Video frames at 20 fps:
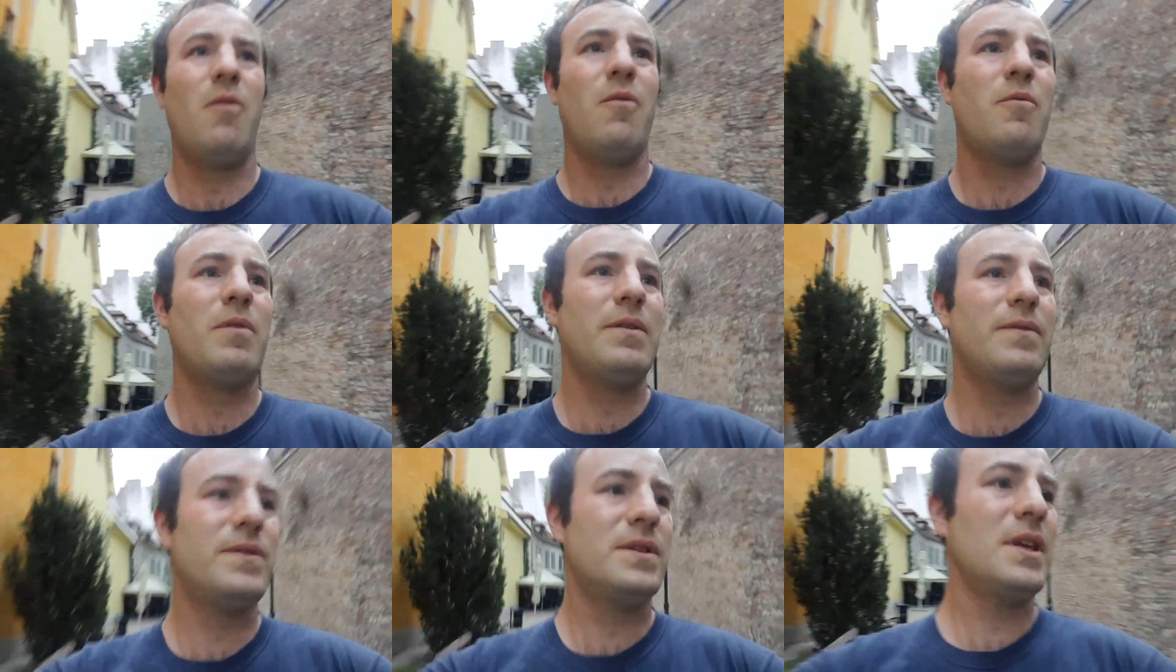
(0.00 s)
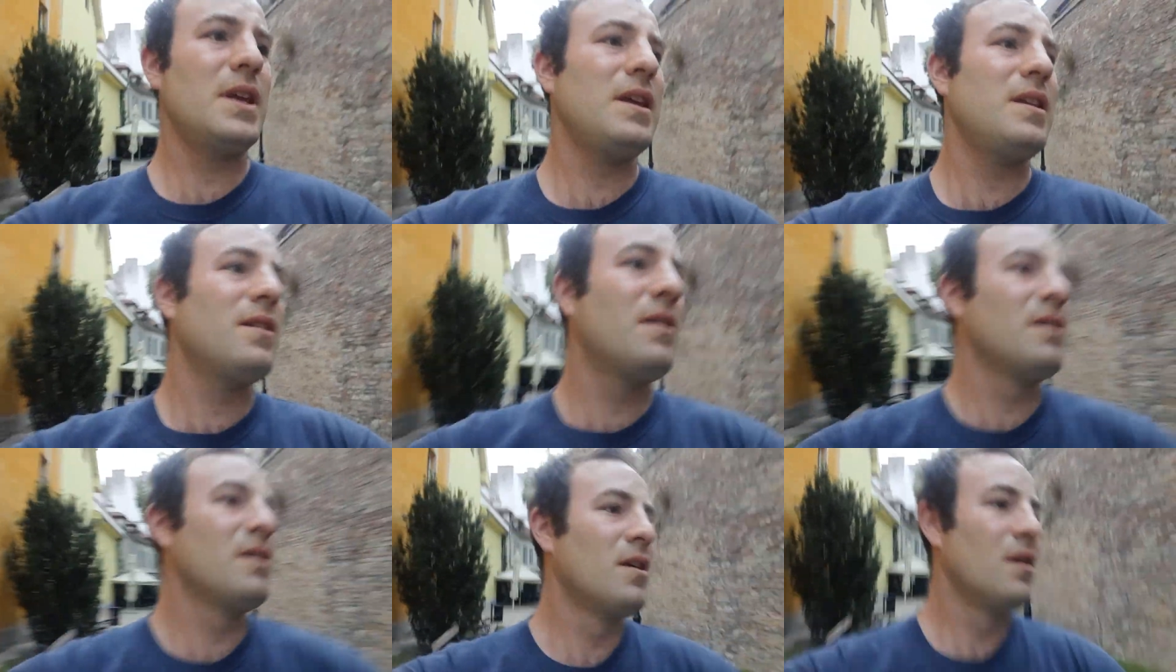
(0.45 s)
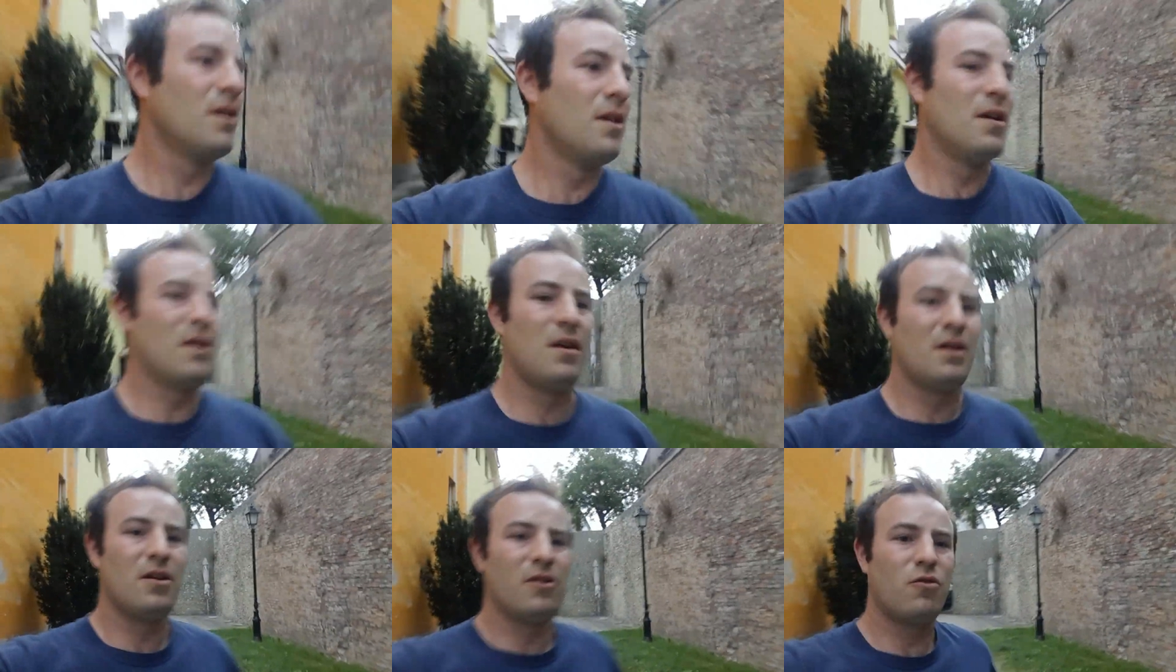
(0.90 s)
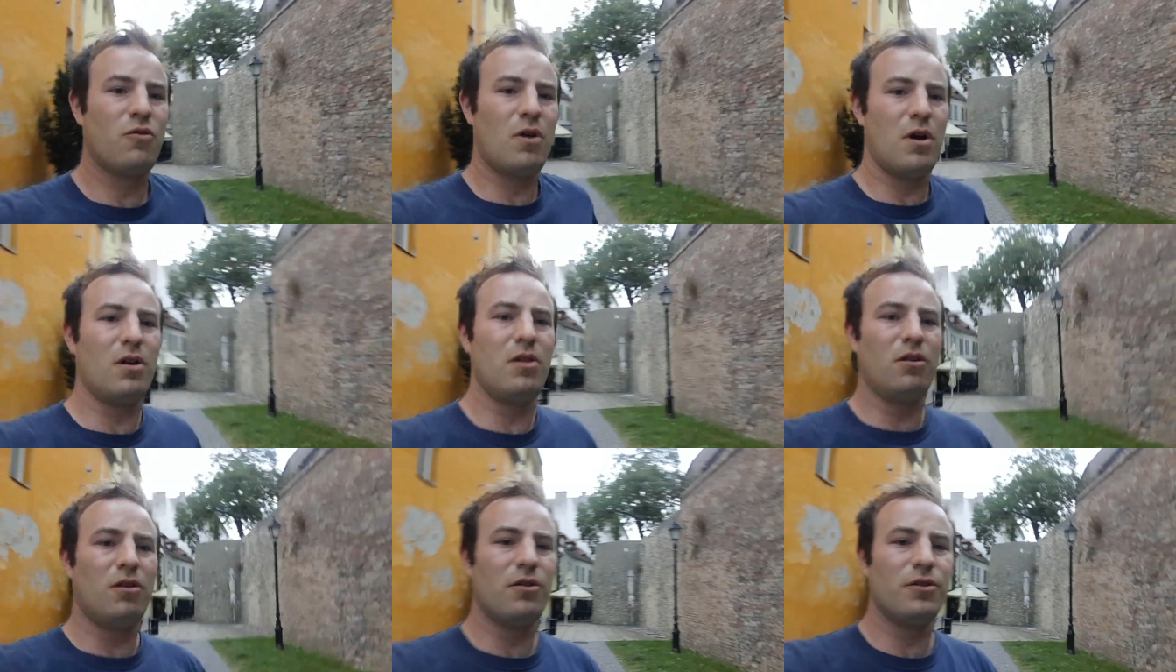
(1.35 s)
We've seen quite
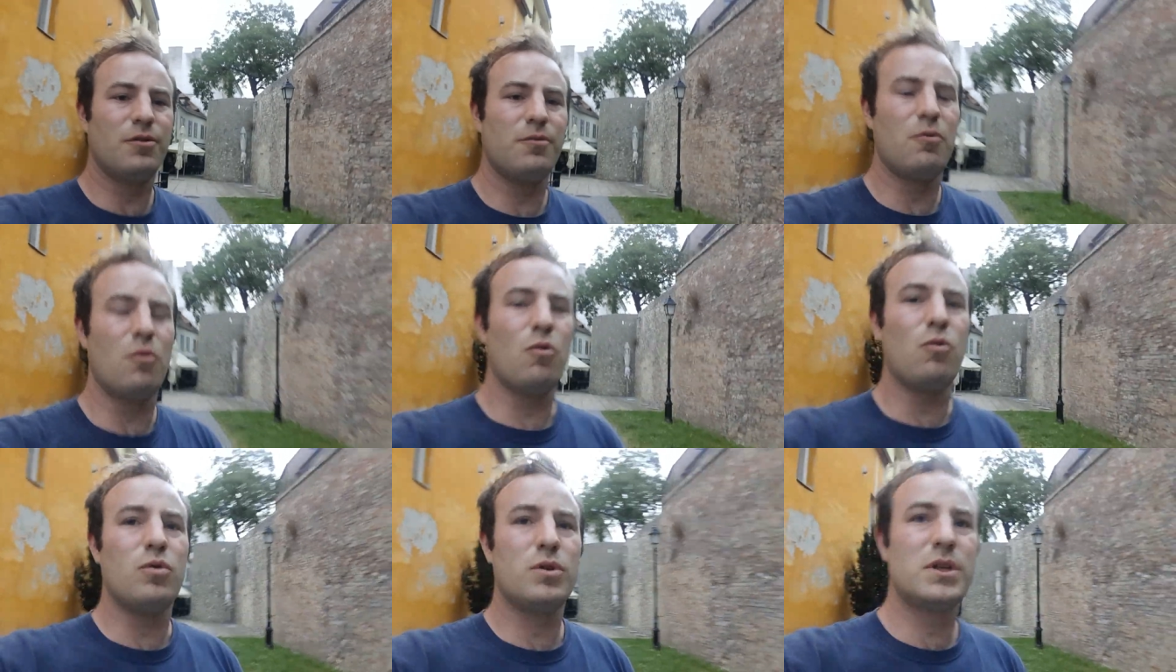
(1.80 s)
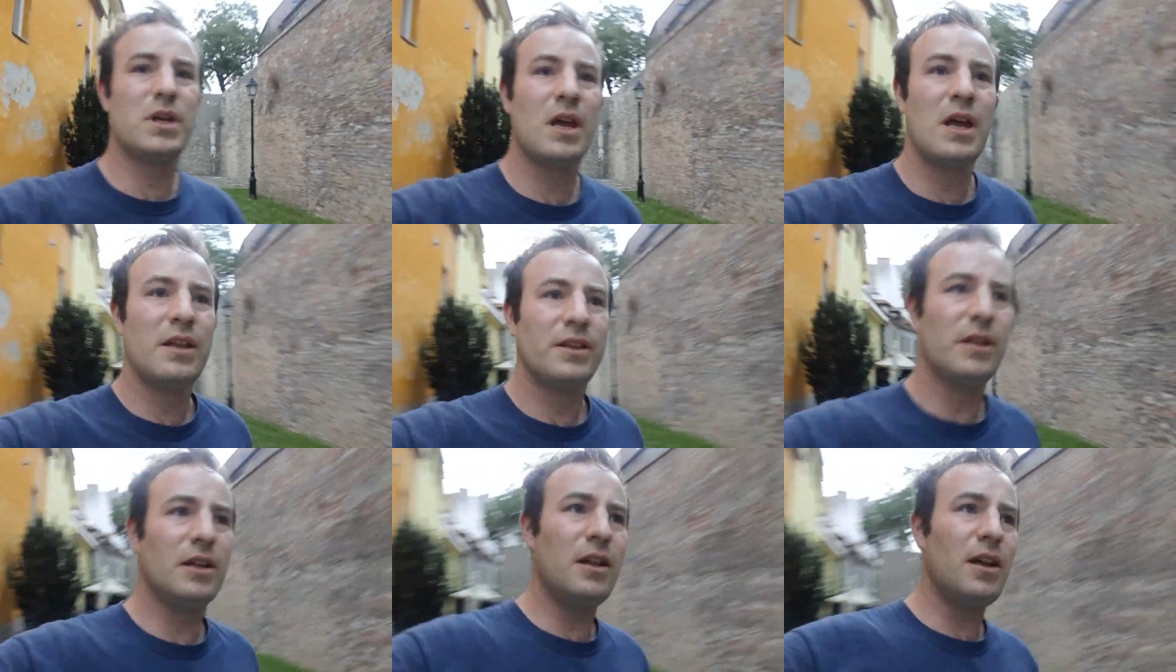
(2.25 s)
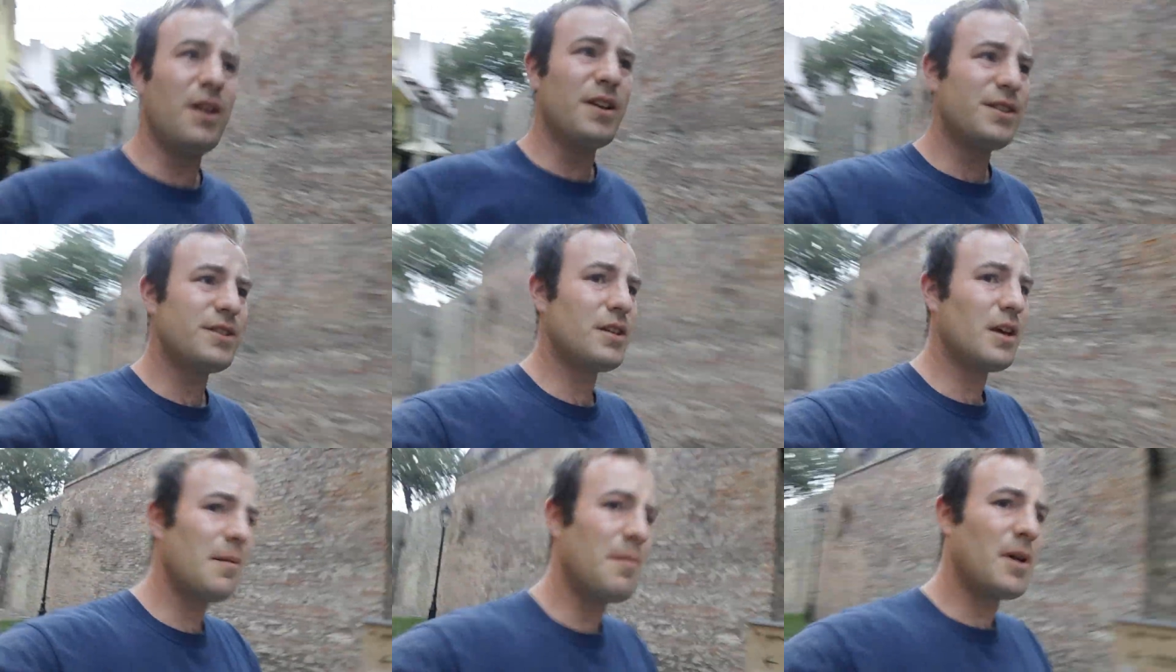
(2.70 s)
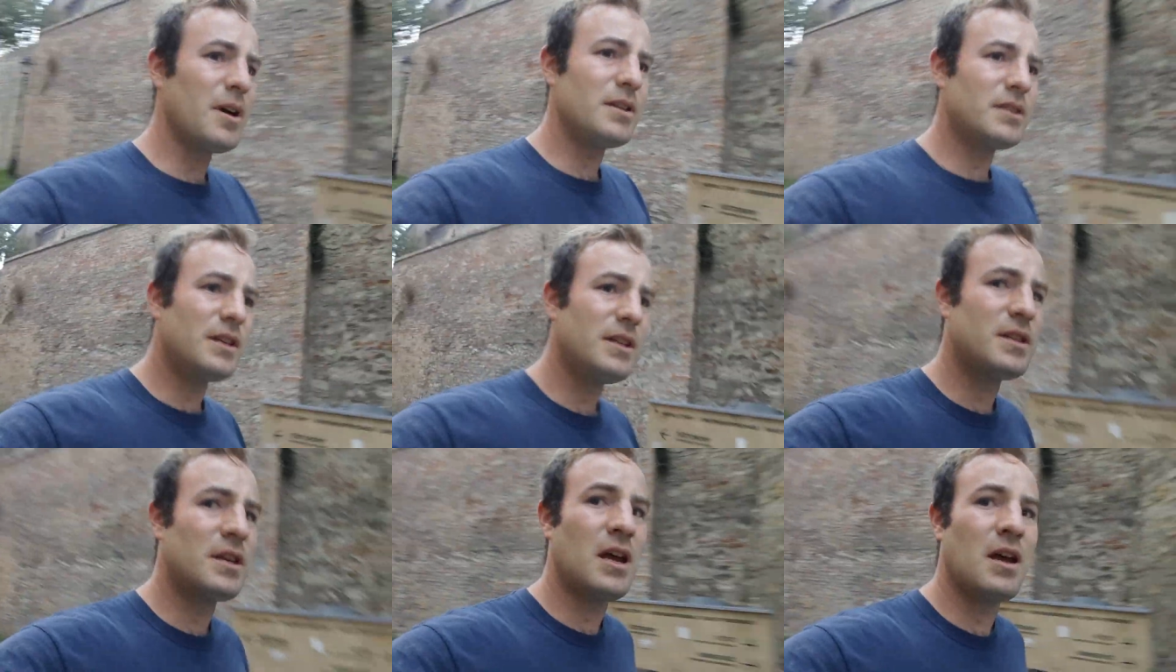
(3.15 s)
a lot of the walls. The last time I
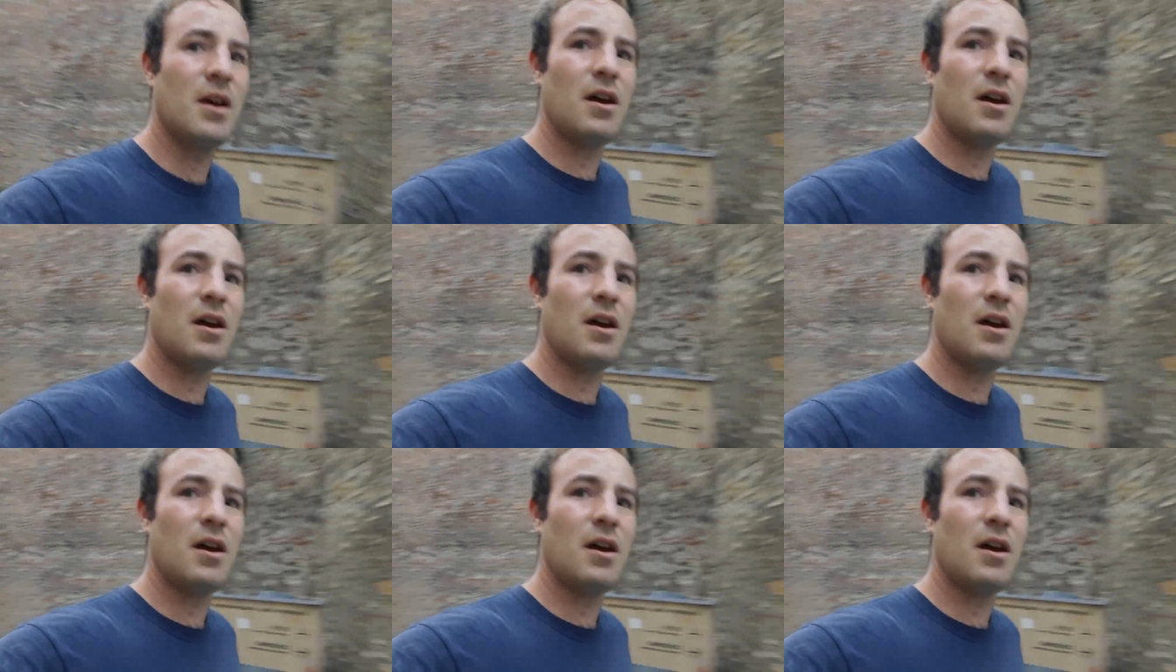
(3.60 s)
did